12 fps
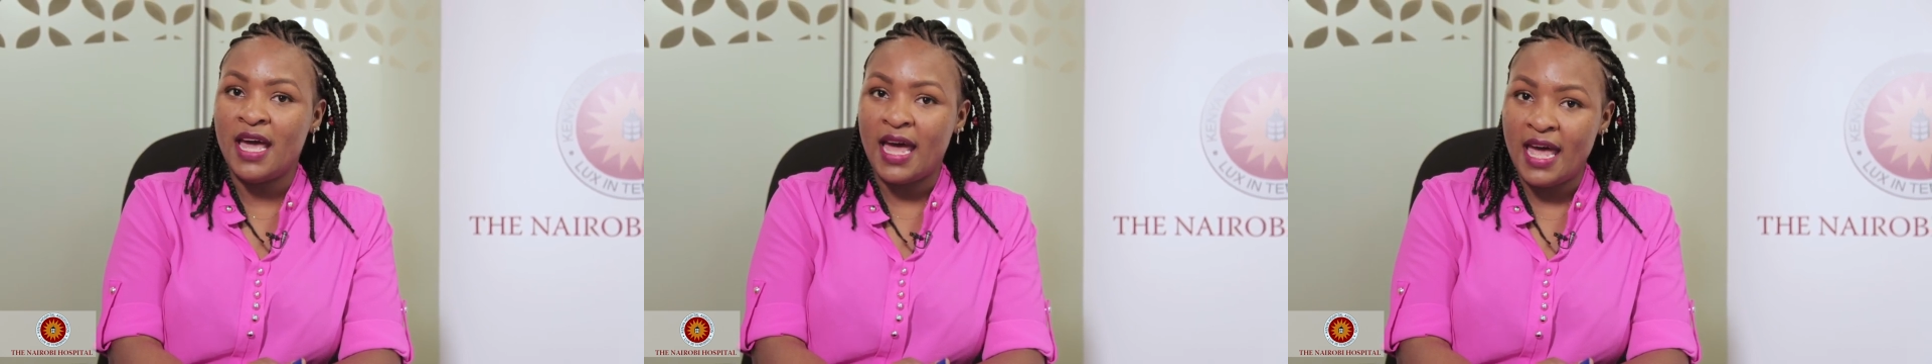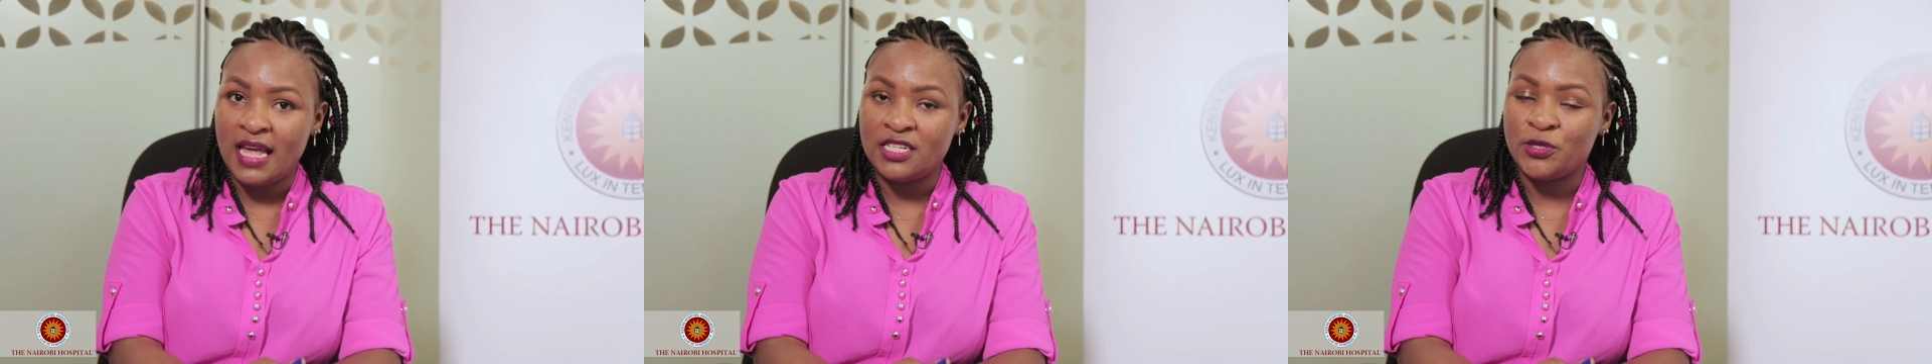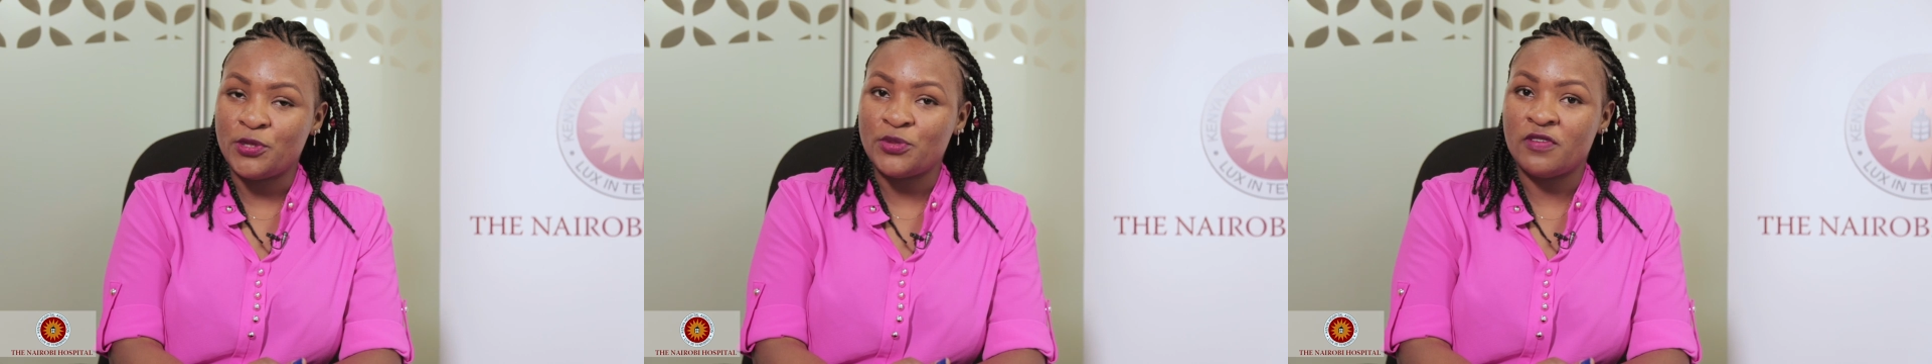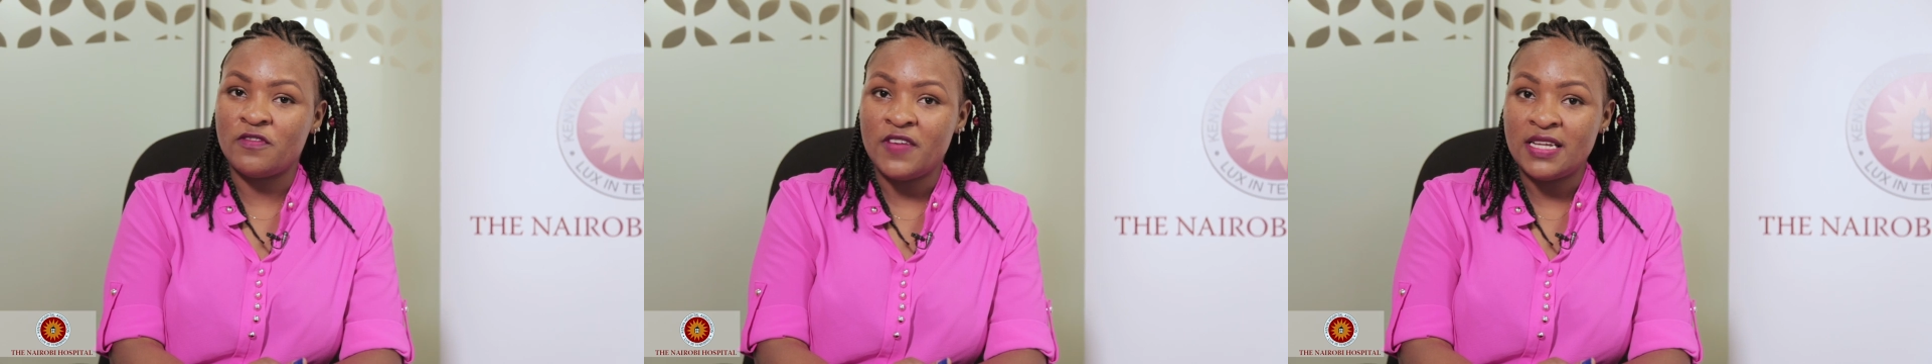And it
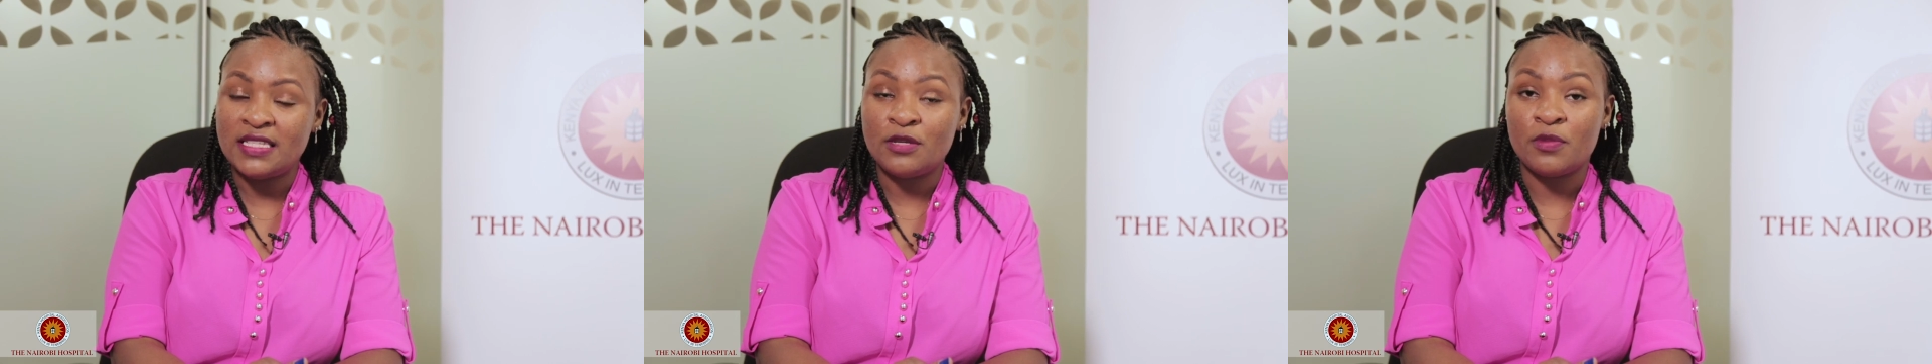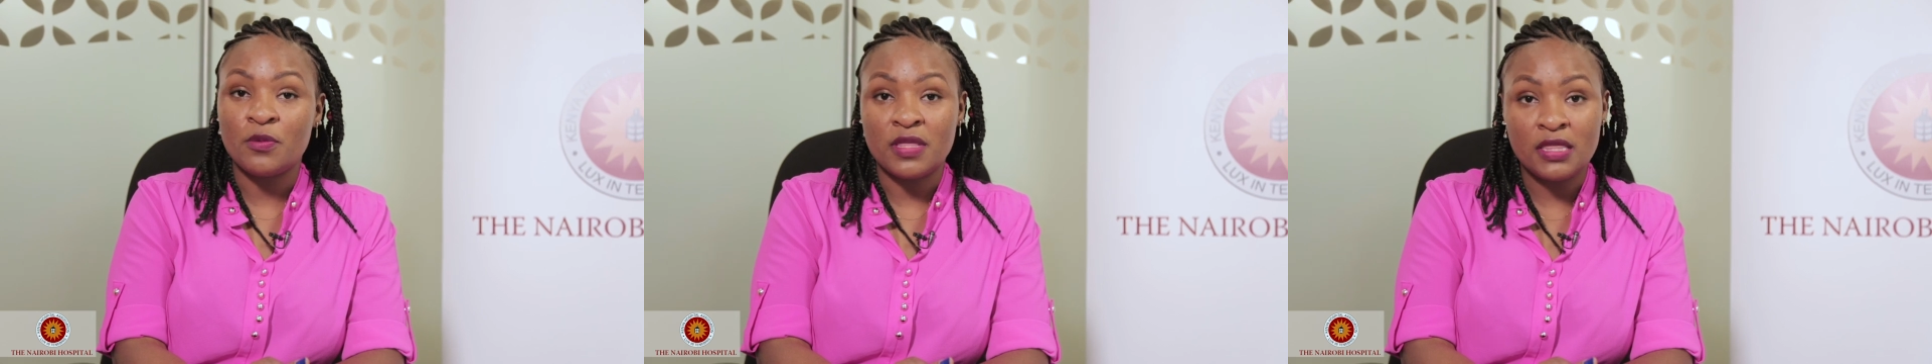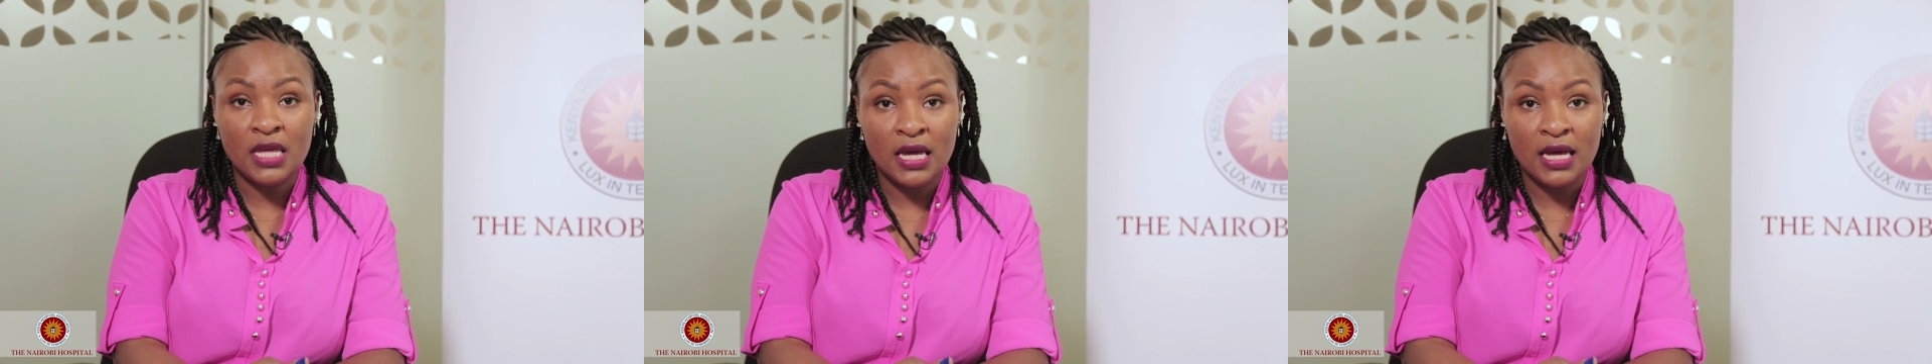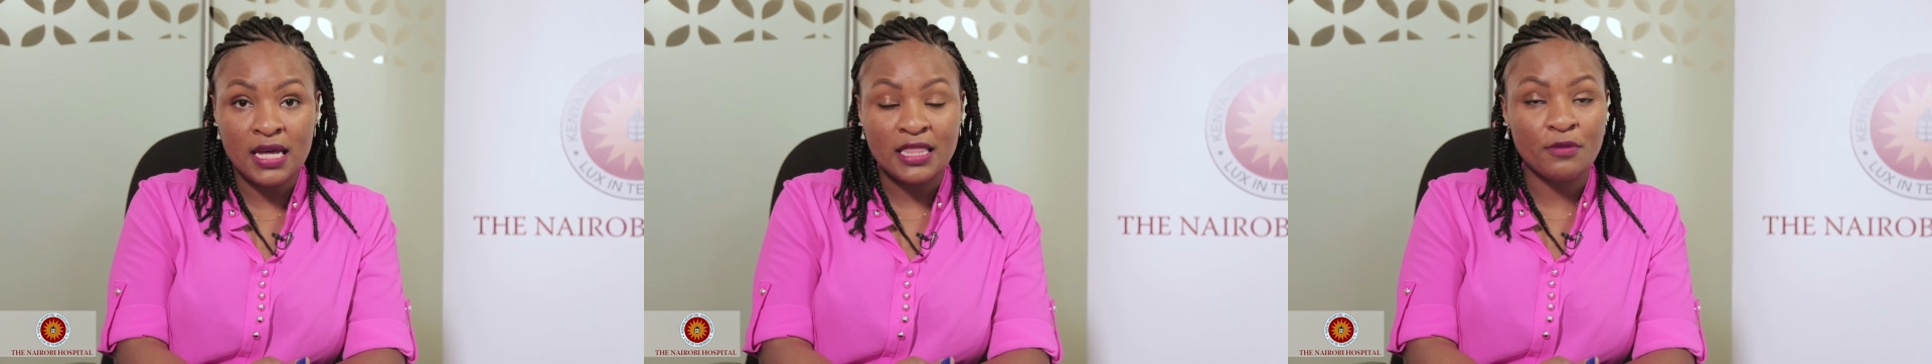also affects the way we
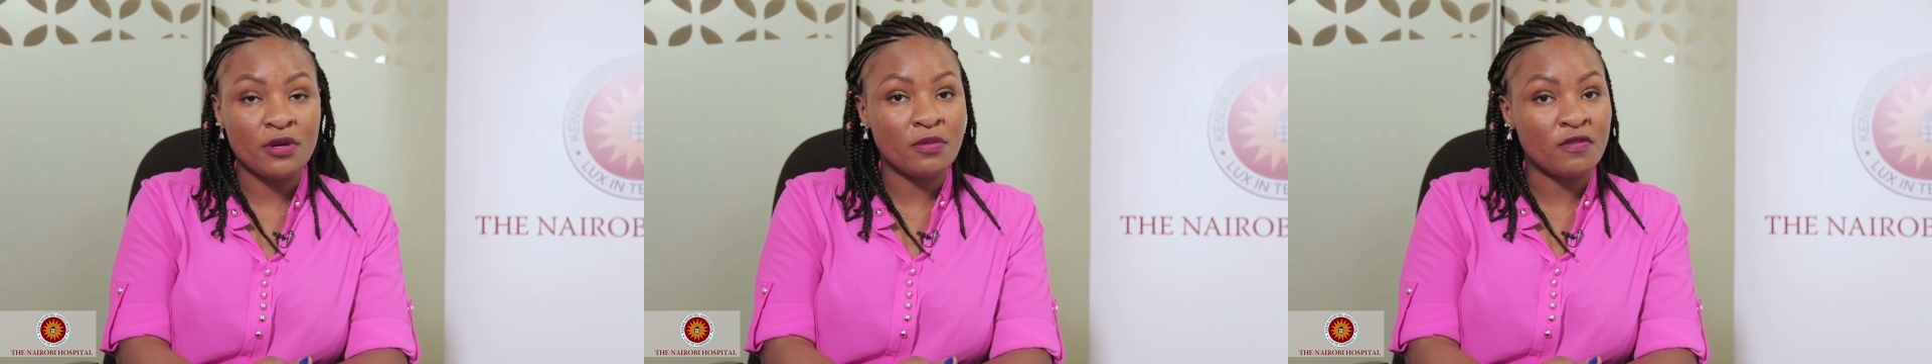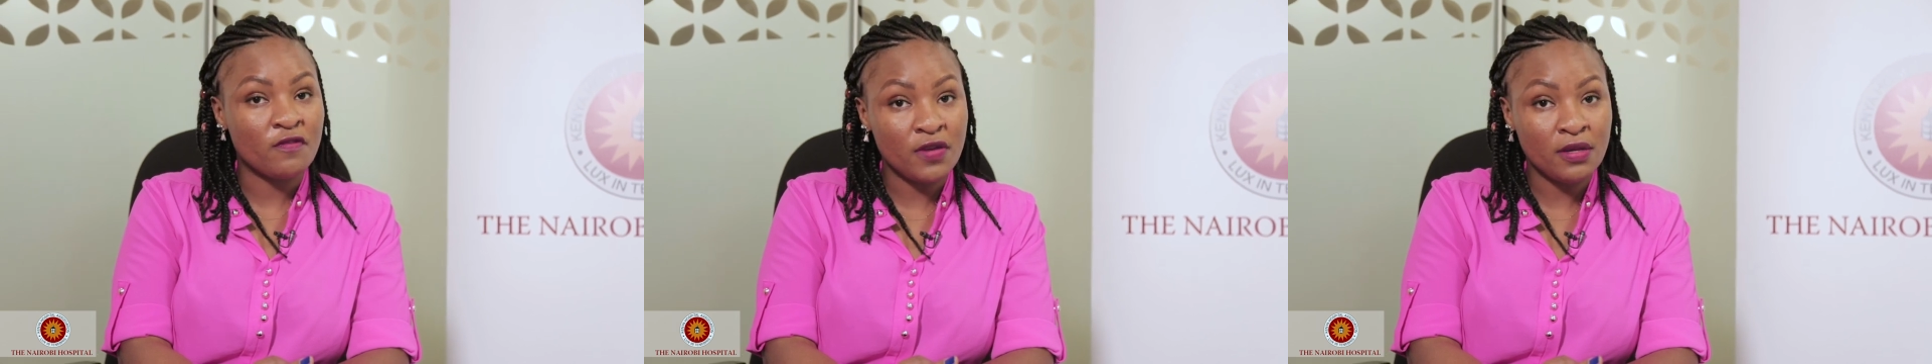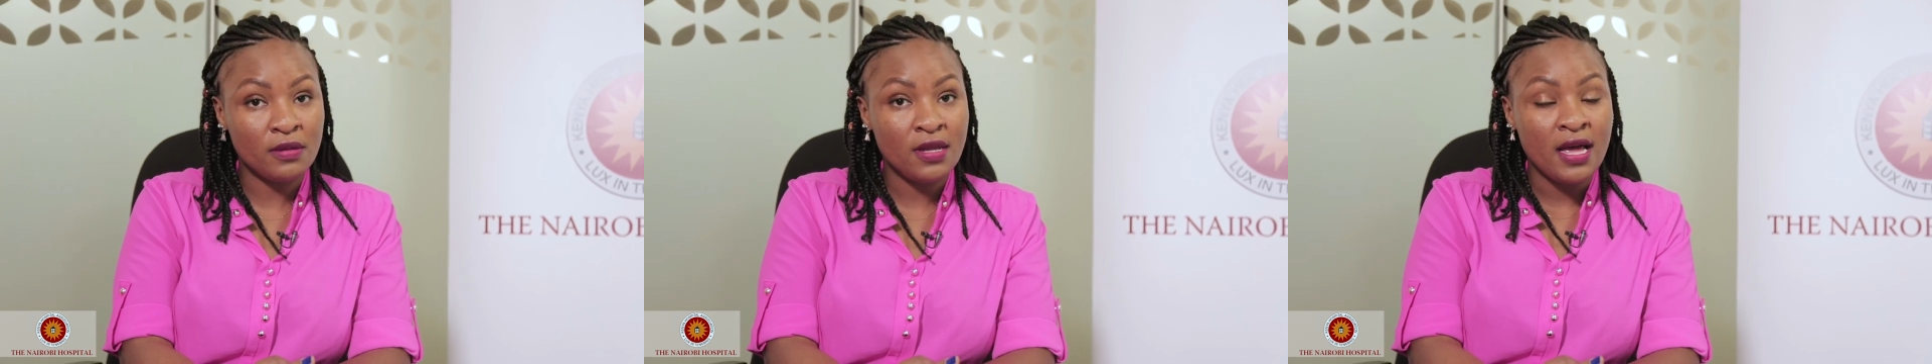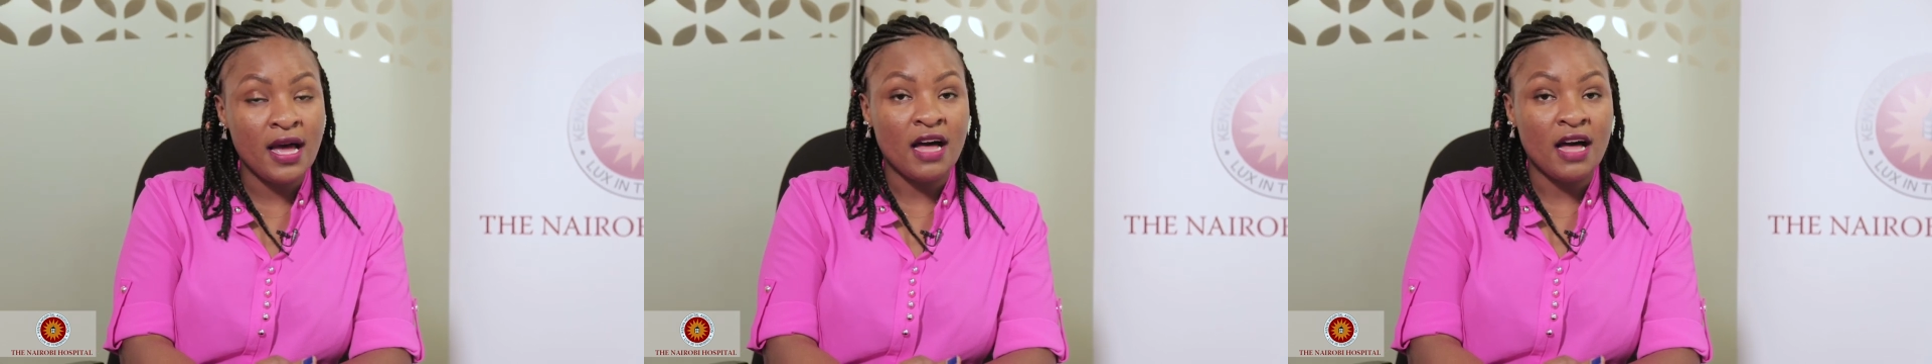think, the way we feel,